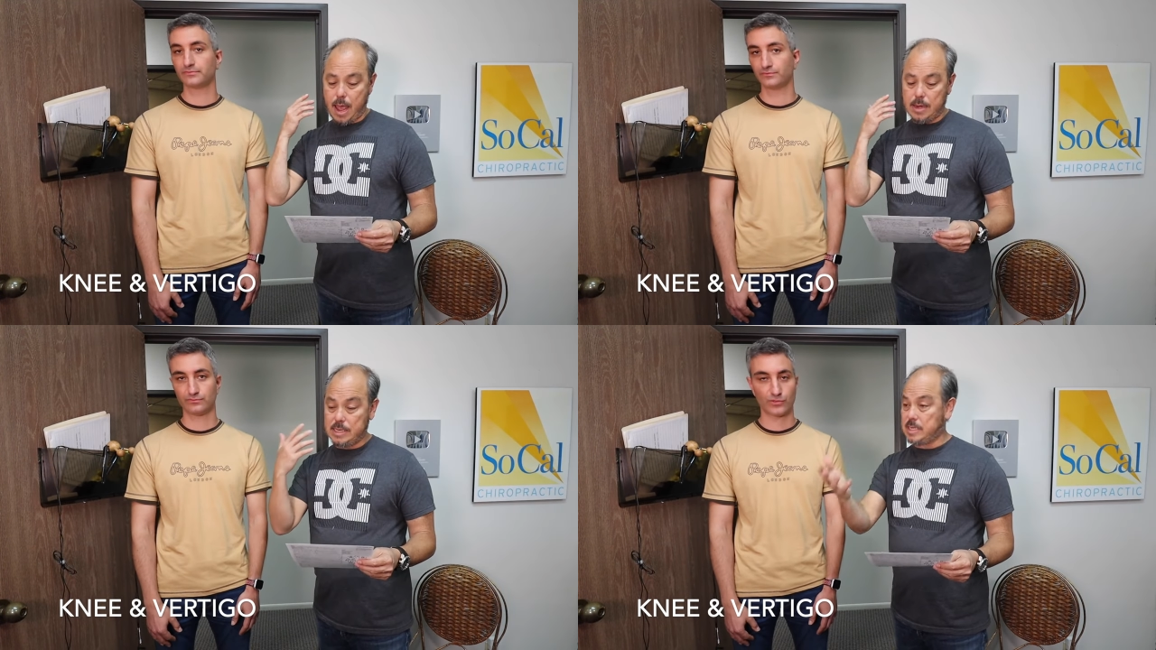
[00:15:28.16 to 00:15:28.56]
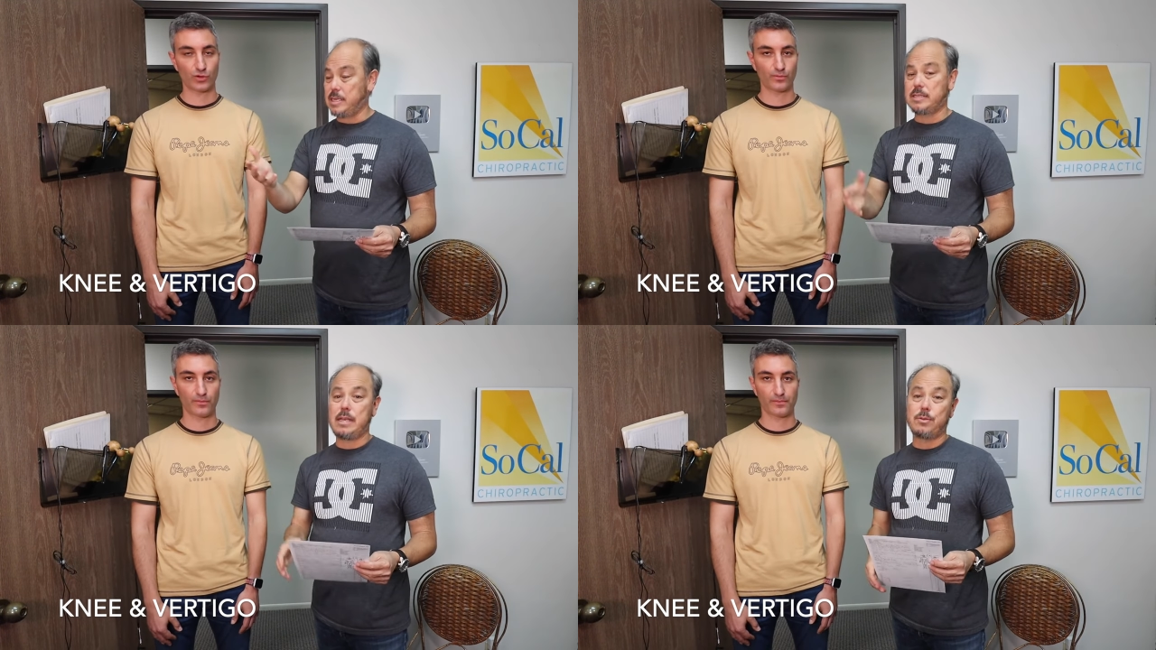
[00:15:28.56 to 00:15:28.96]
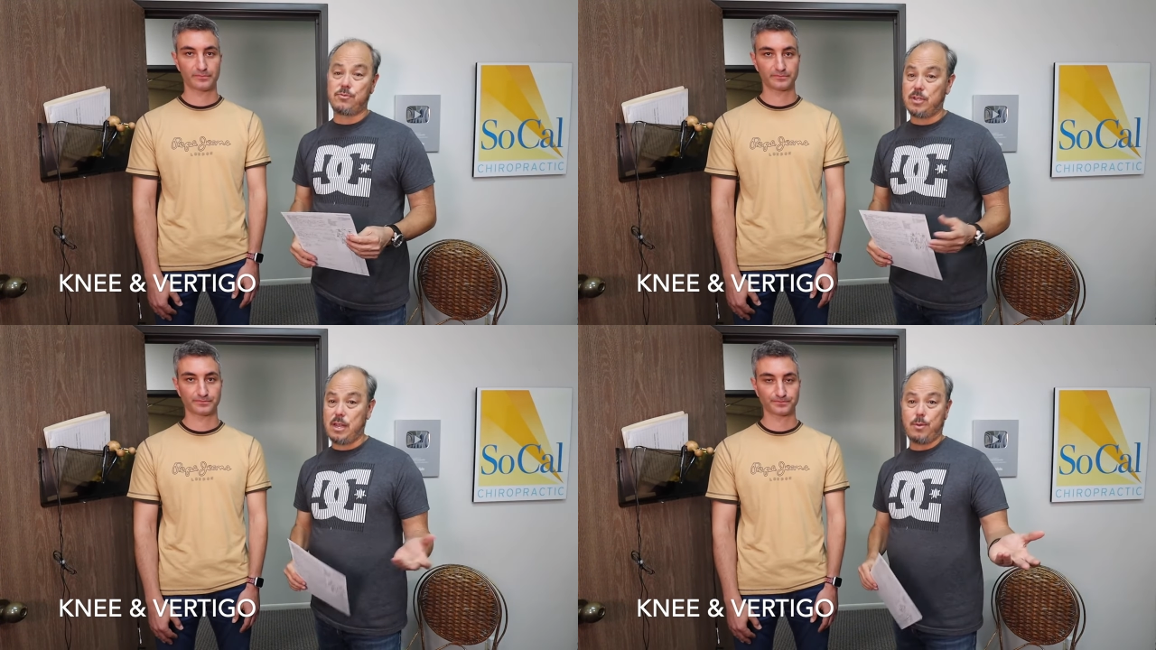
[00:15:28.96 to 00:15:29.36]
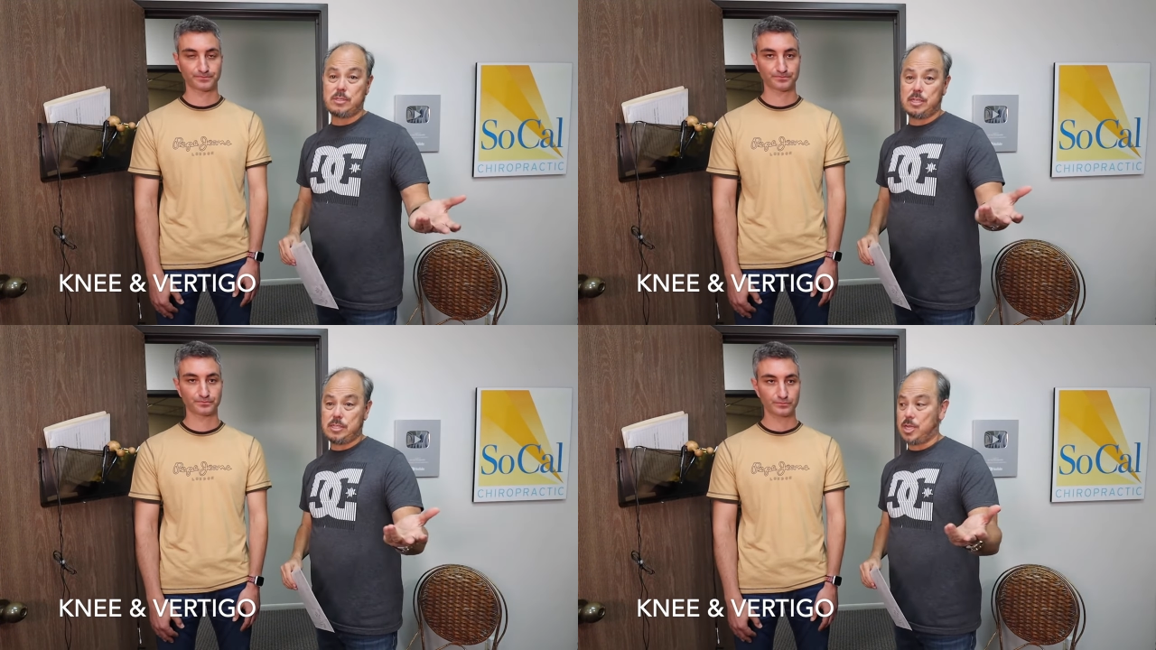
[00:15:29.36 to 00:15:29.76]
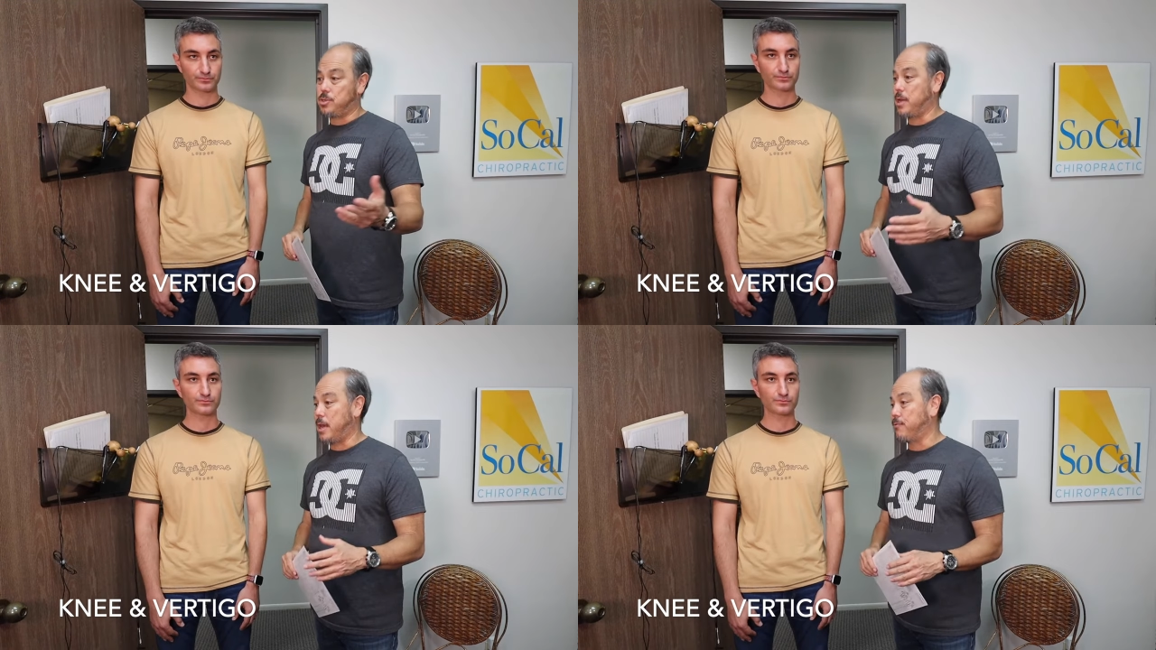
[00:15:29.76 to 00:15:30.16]
Speaker 1: and dizziness. He was he was dizzy
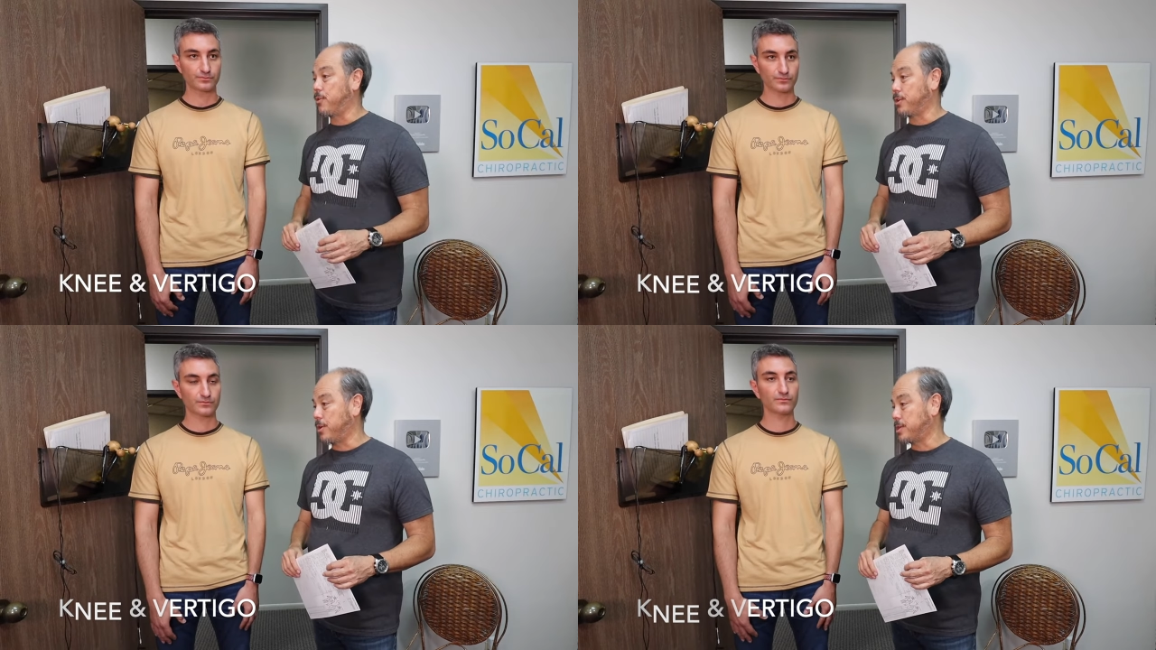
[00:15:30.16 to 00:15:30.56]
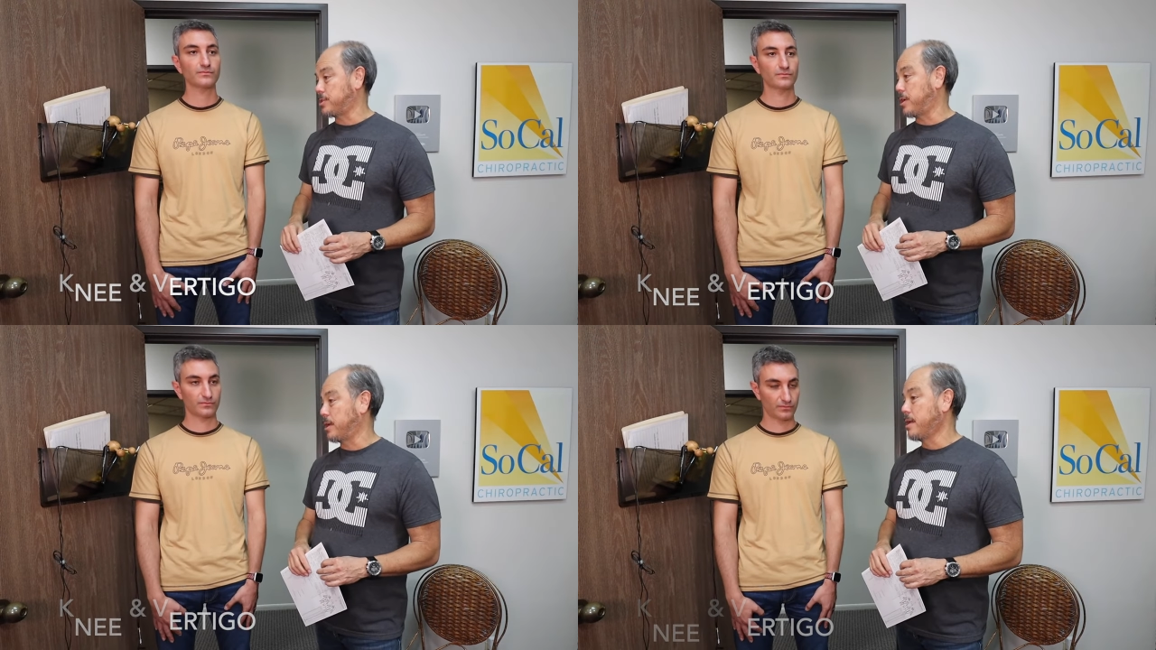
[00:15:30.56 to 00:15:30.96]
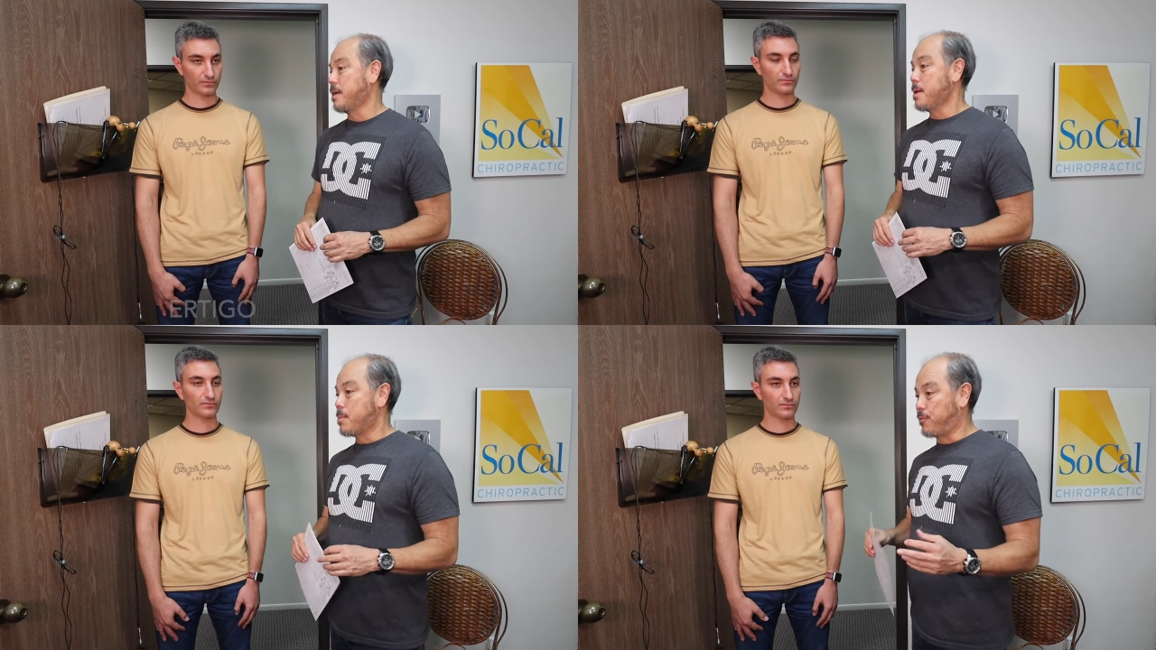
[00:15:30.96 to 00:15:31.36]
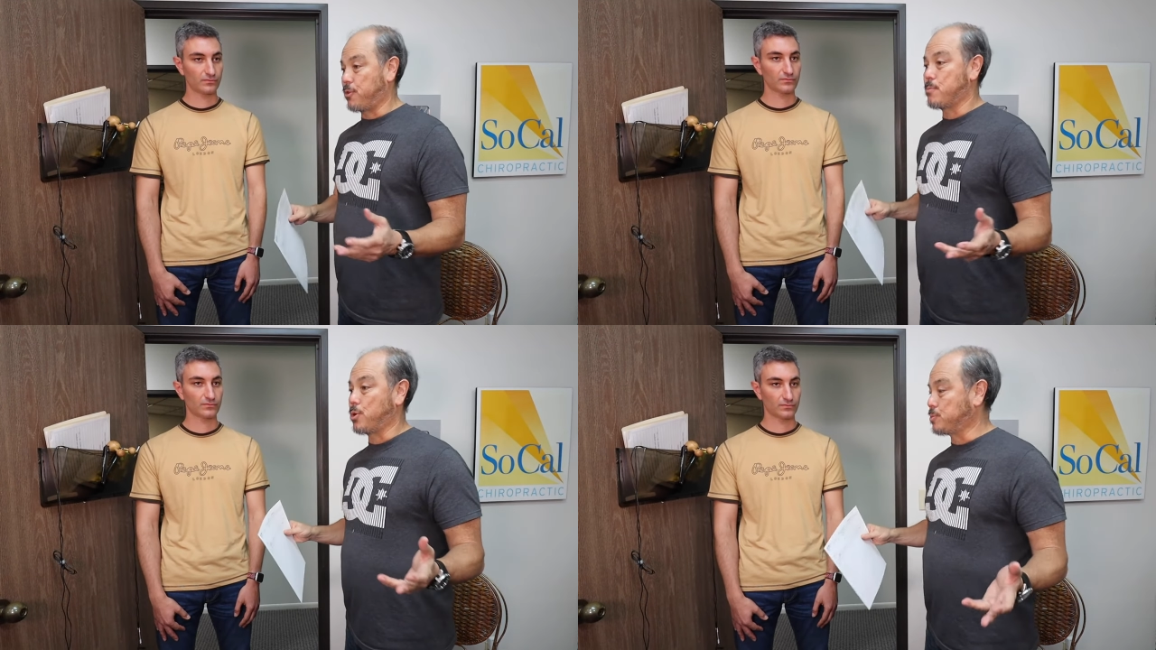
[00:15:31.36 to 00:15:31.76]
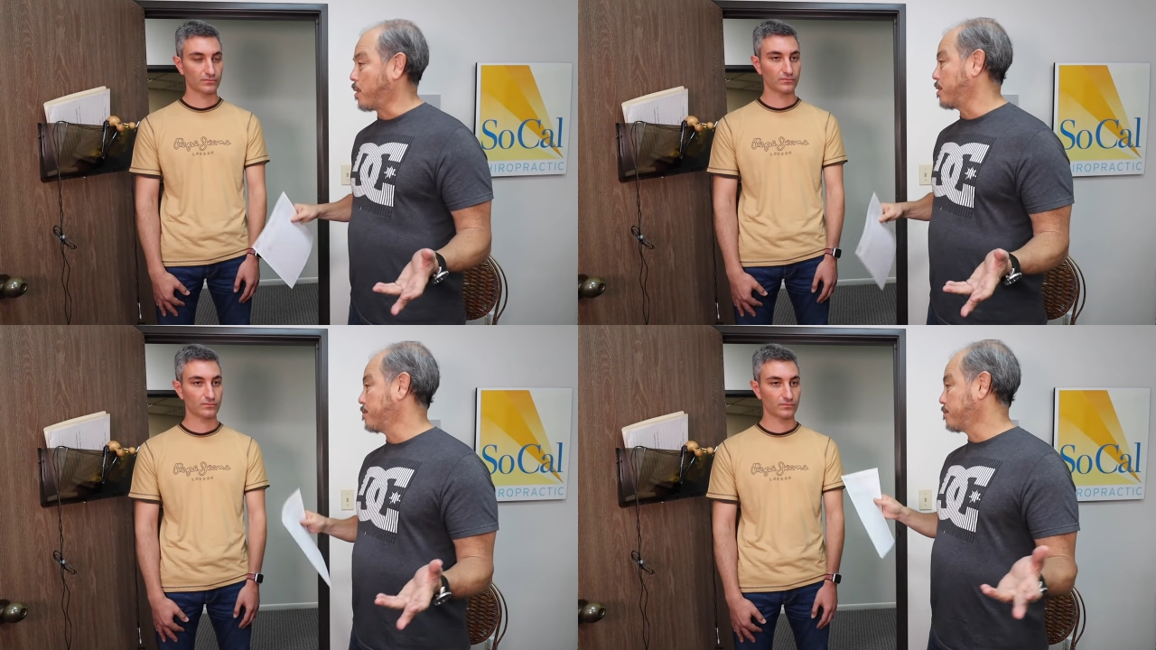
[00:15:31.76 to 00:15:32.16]
yesterday. Had vertigo yesterday, mm-hmm. but for the most
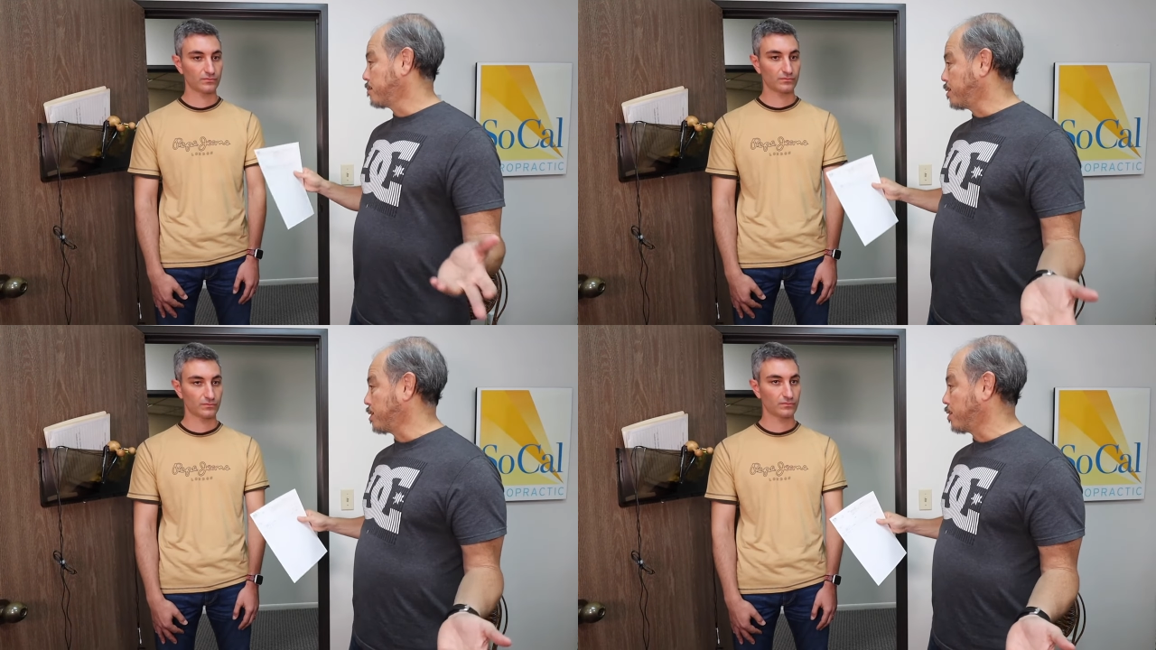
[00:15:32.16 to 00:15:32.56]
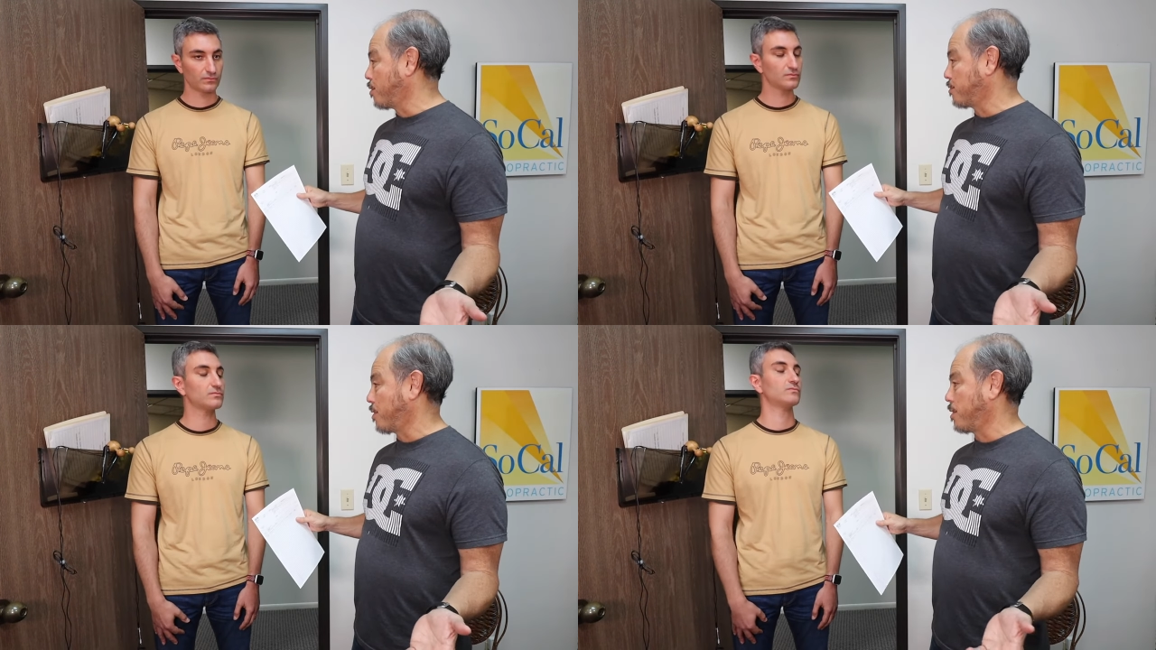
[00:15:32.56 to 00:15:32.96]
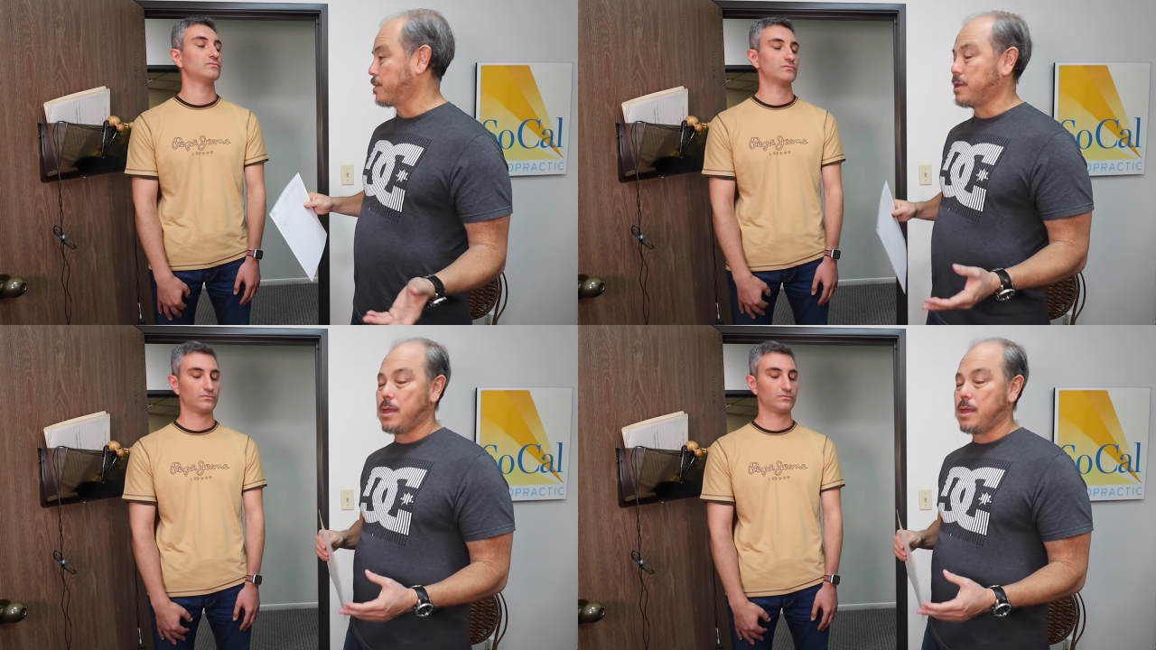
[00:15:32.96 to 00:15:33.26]
part, pretty good overall.